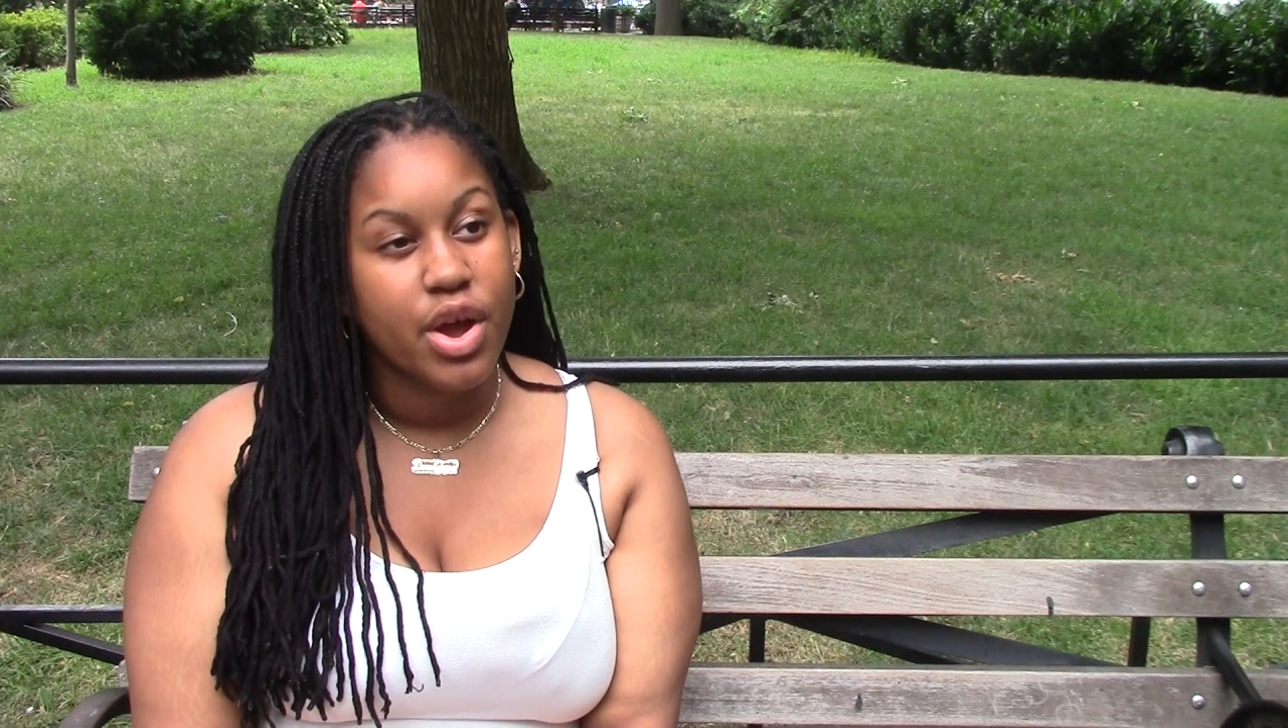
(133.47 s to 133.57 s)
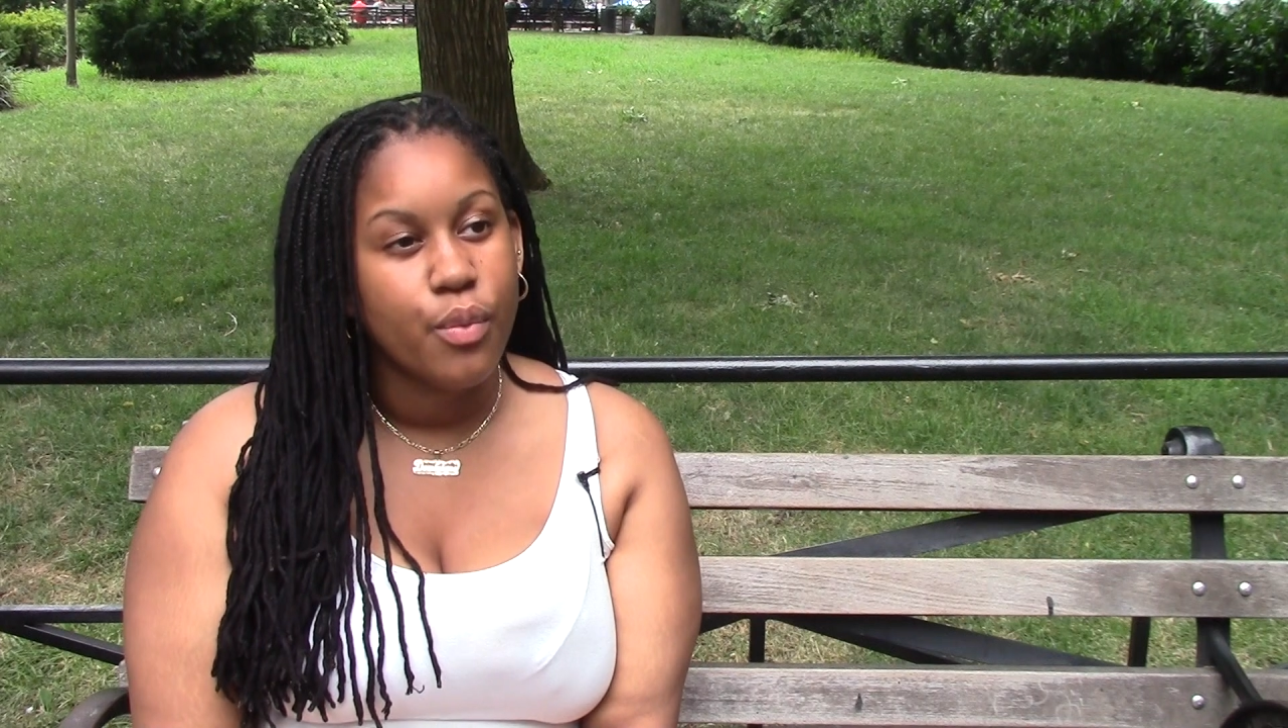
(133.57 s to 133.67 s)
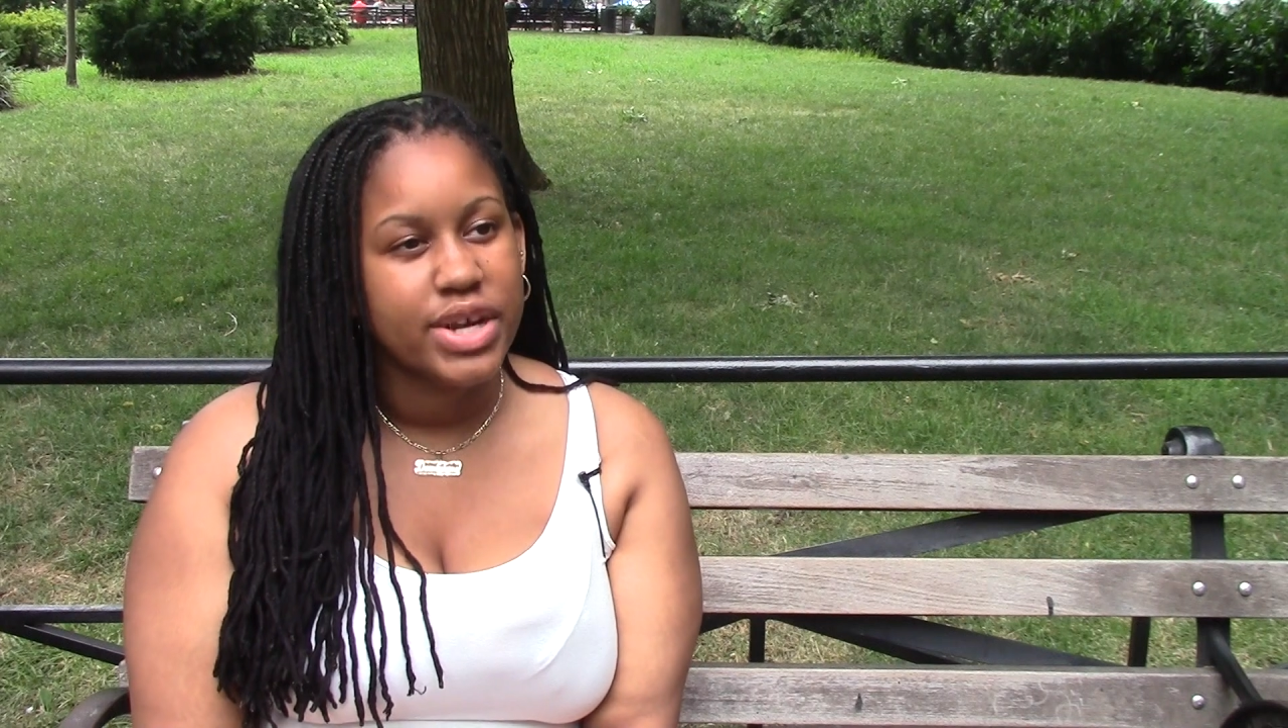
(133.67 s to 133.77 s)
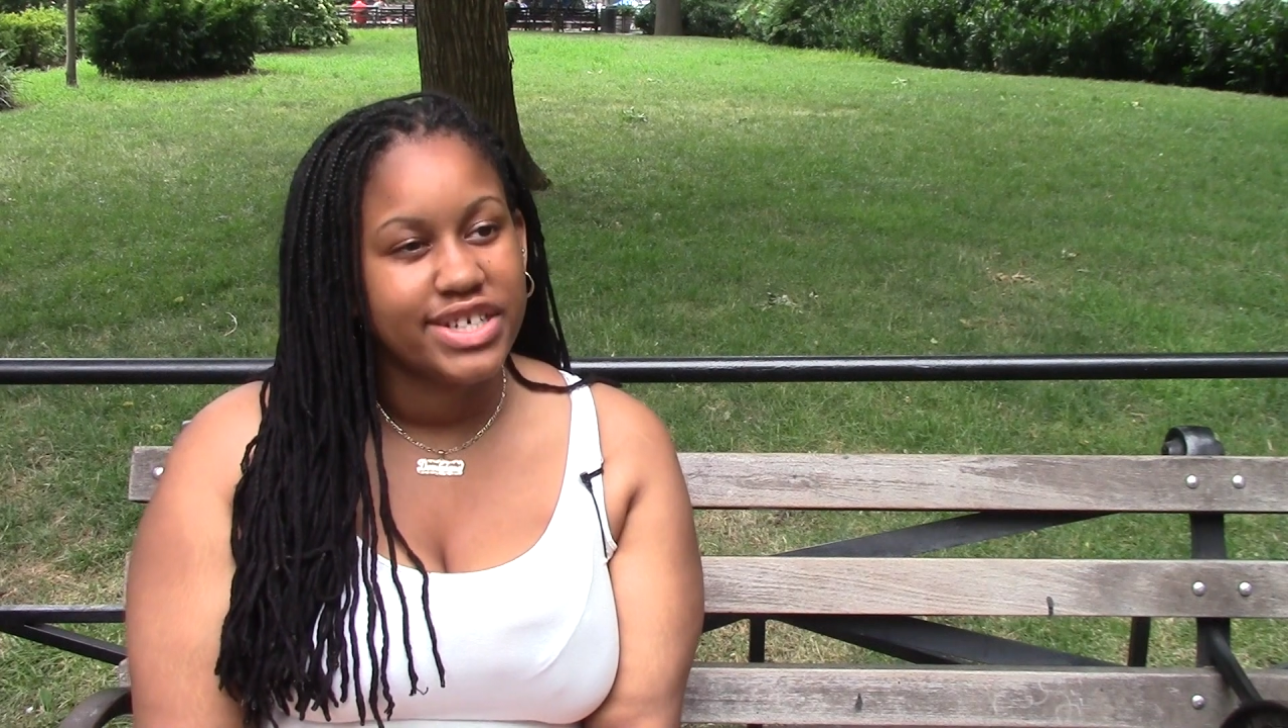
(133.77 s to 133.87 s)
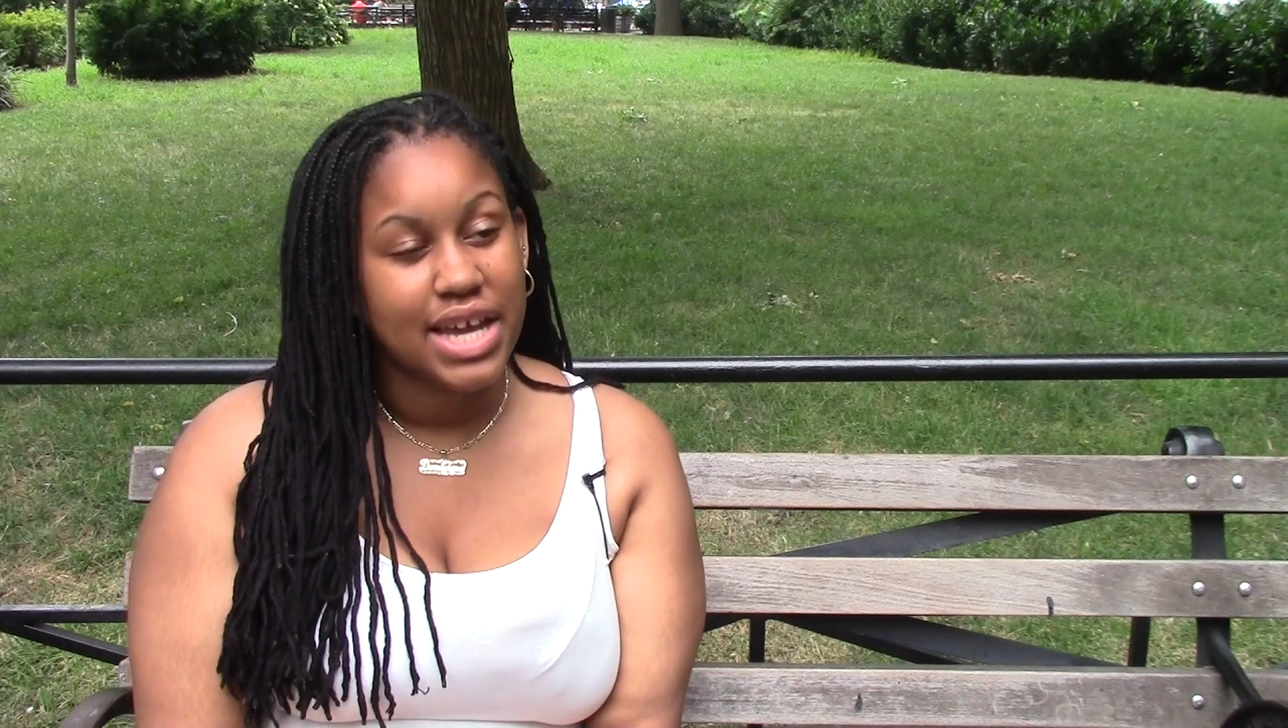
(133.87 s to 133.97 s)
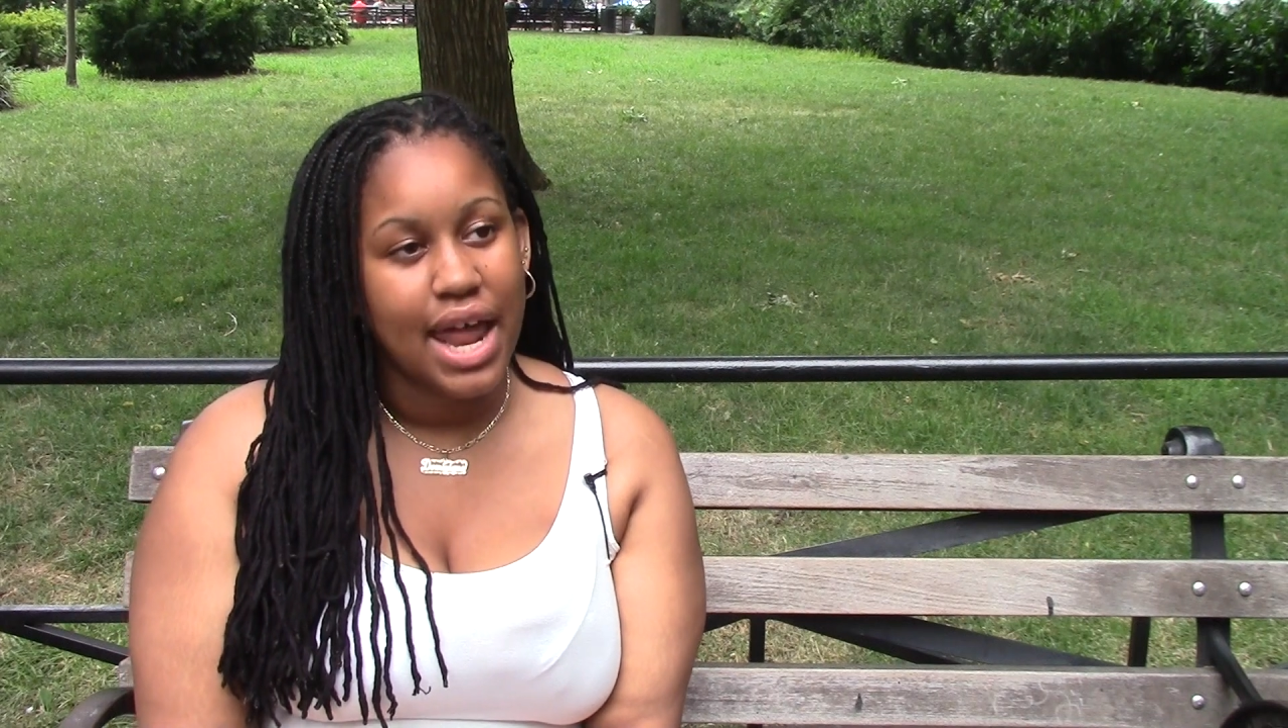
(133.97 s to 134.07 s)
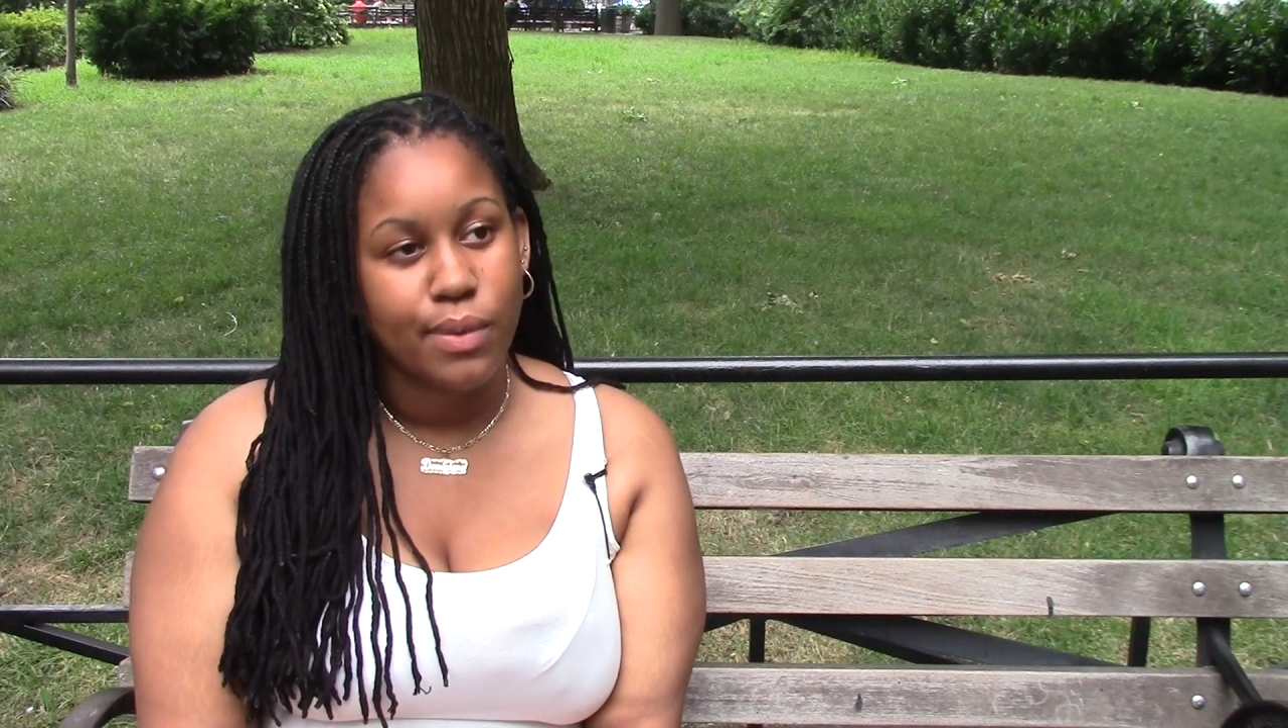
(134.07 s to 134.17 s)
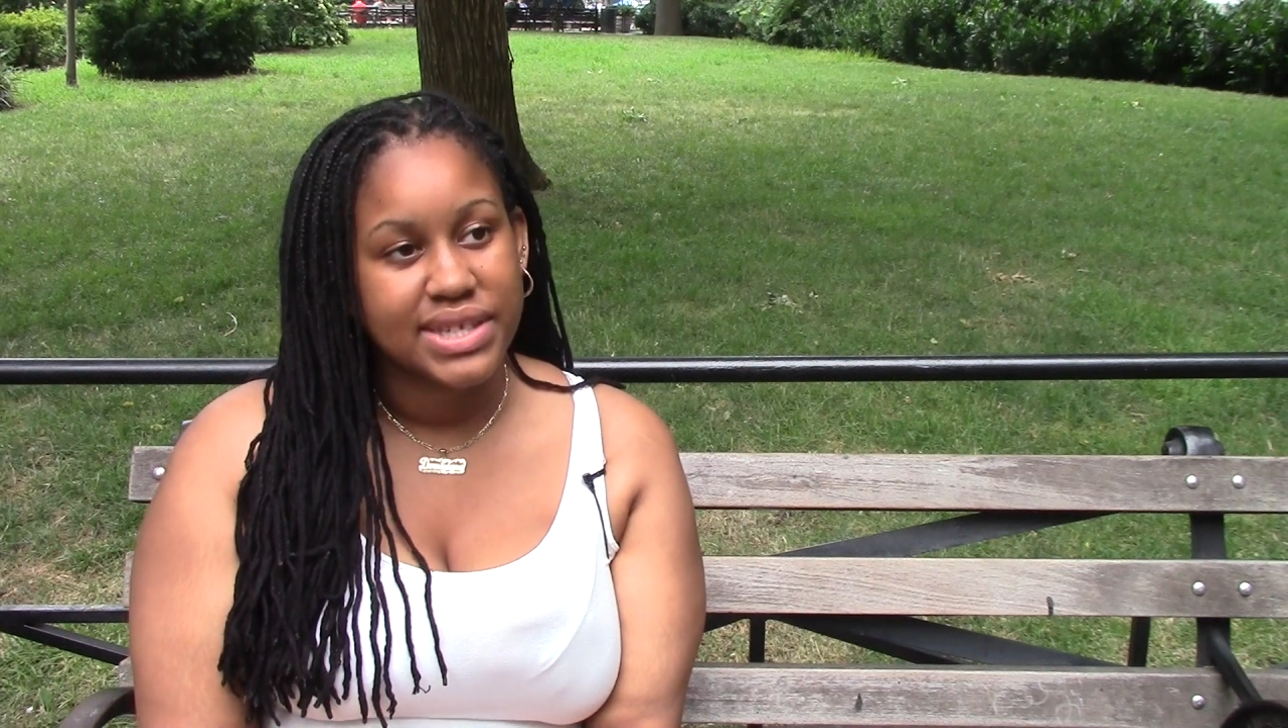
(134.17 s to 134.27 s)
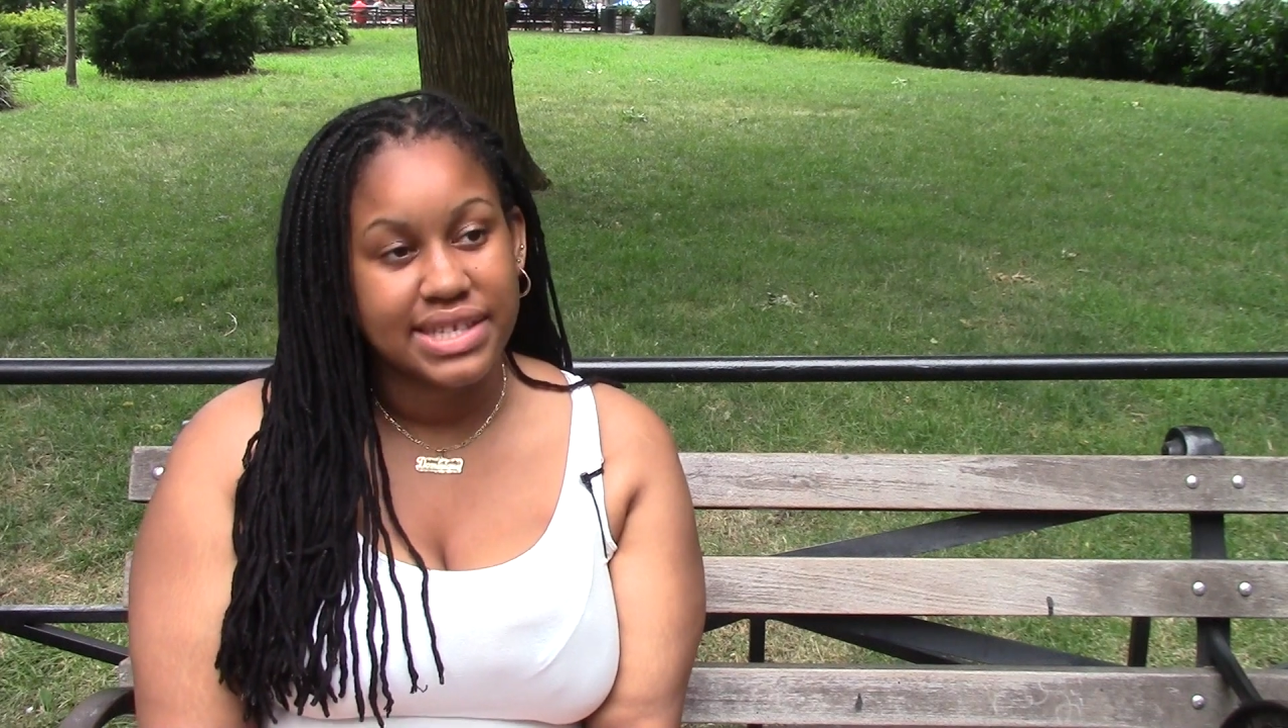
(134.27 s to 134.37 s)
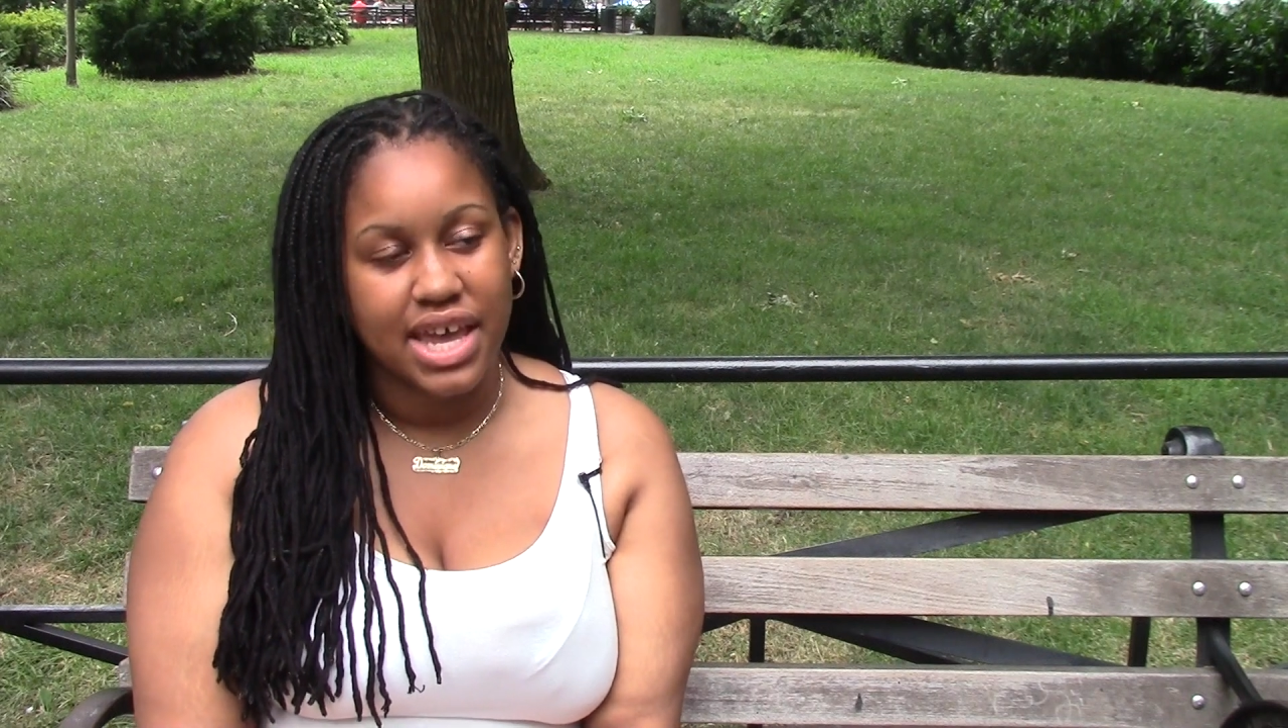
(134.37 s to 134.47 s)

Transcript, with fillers: and wish that I was